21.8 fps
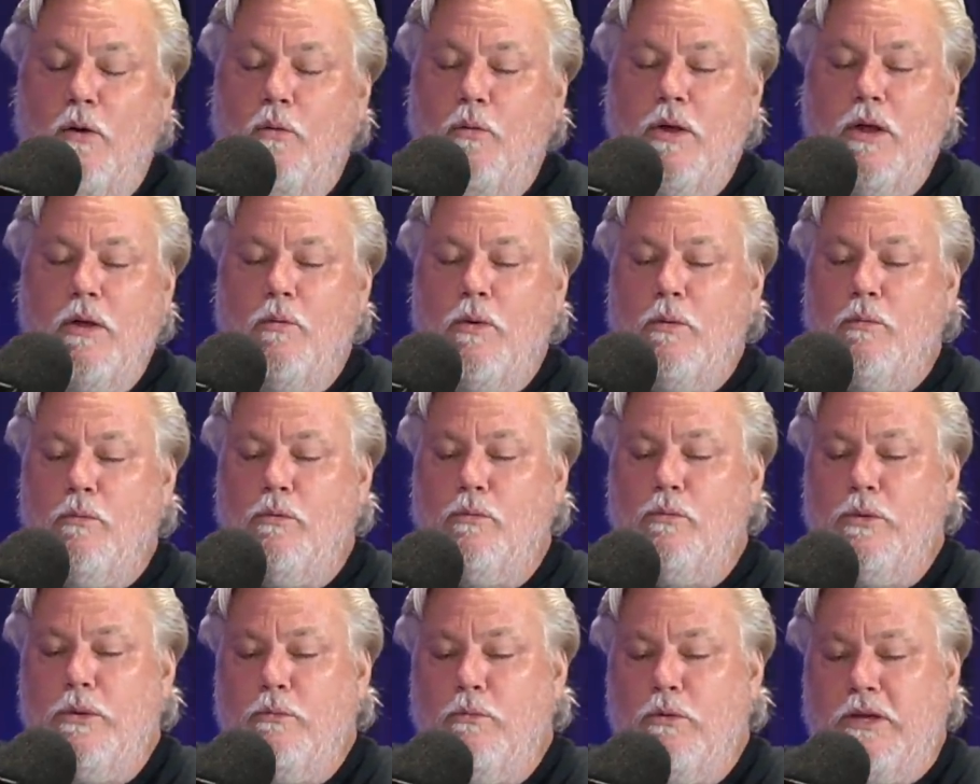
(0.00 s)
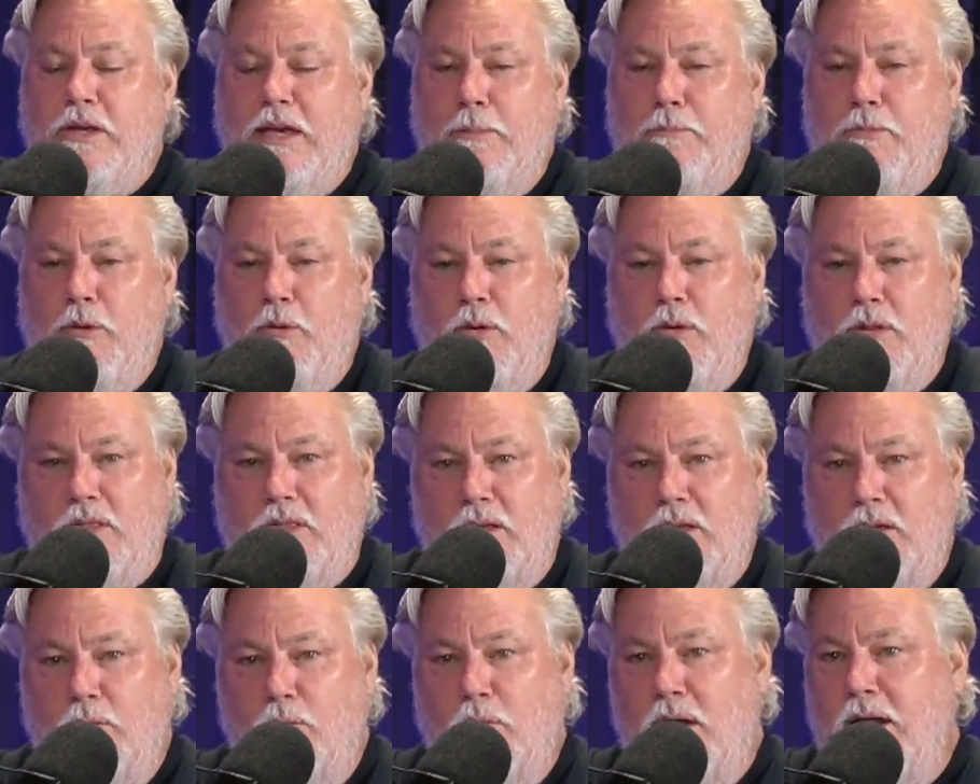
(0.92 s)
We will keep you at
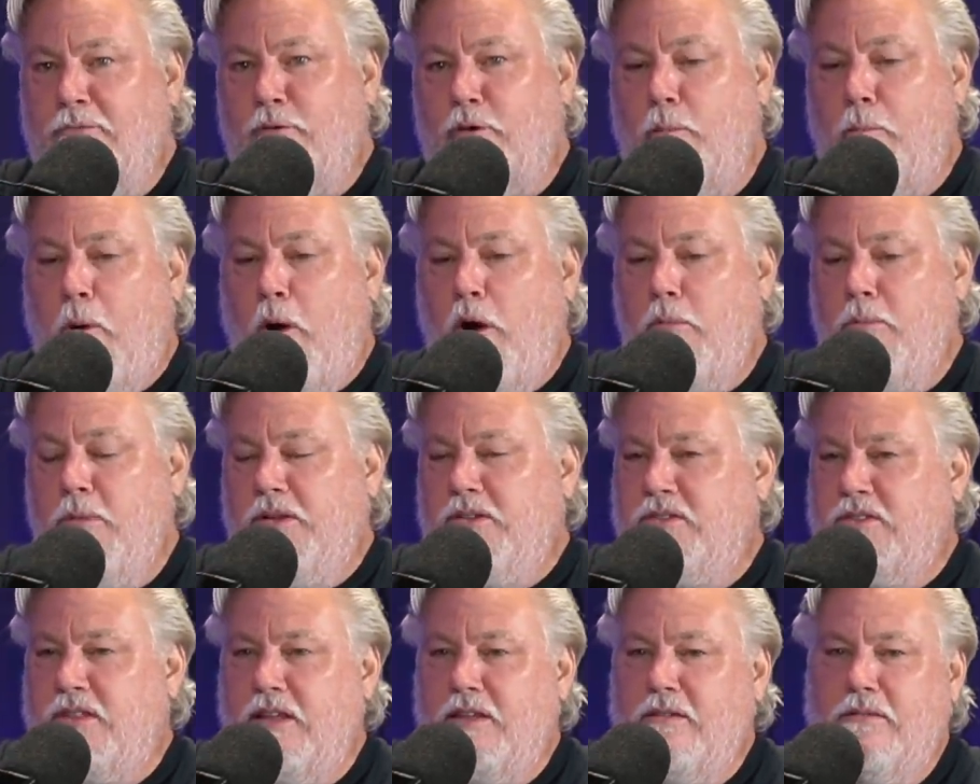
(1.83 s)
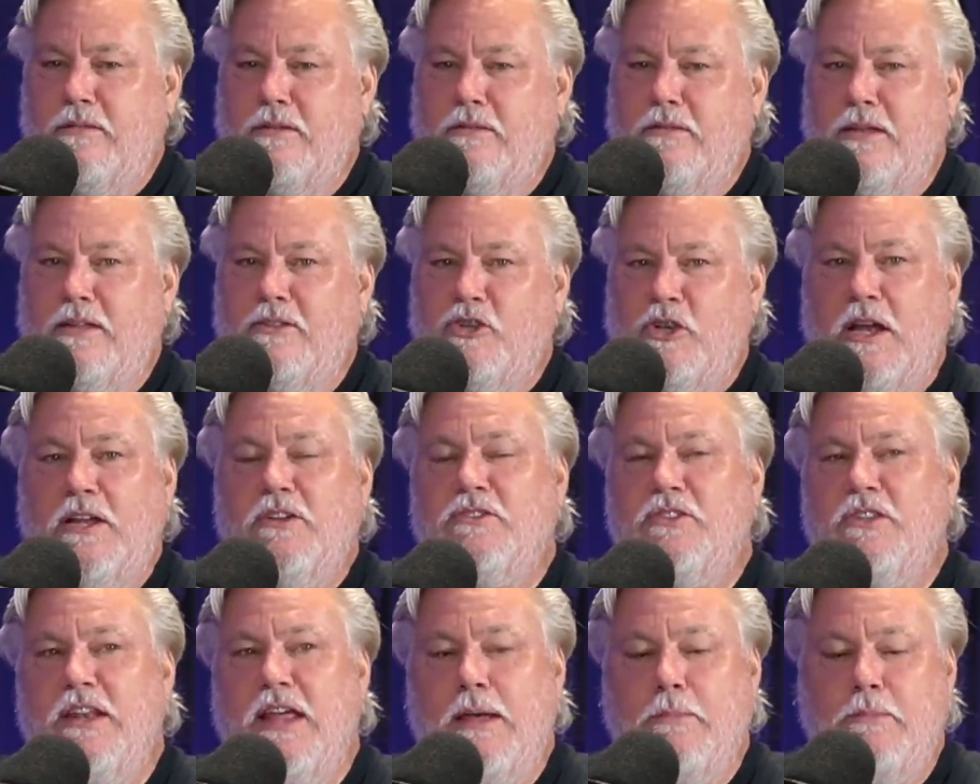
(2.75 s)
the whatever apartments. They changed
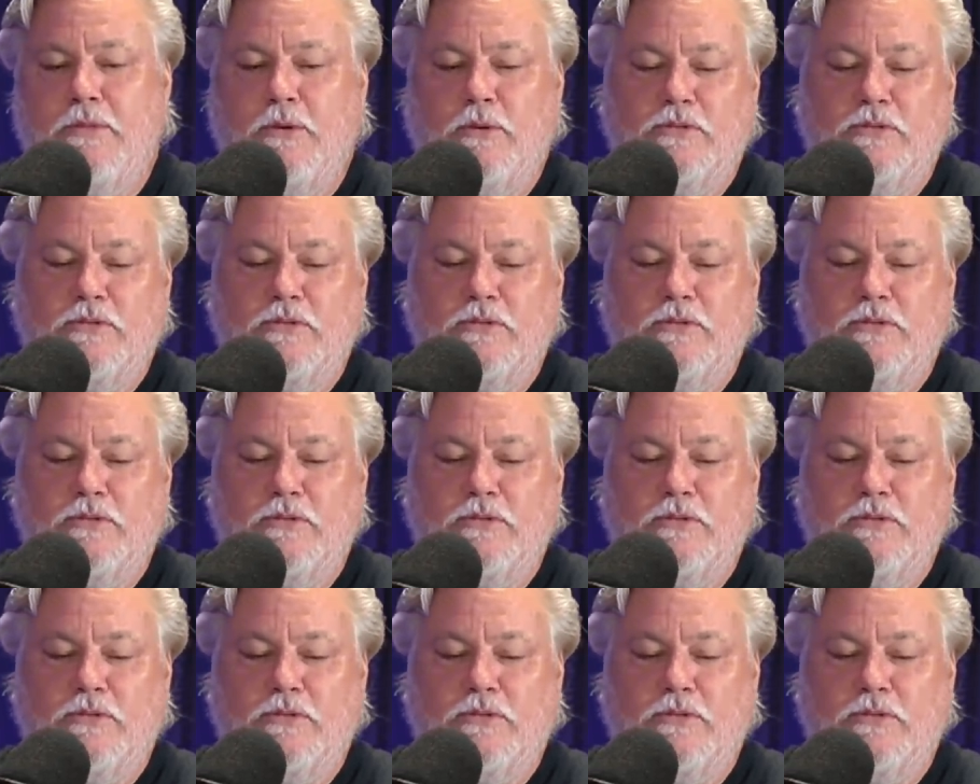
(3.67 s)
the name, but there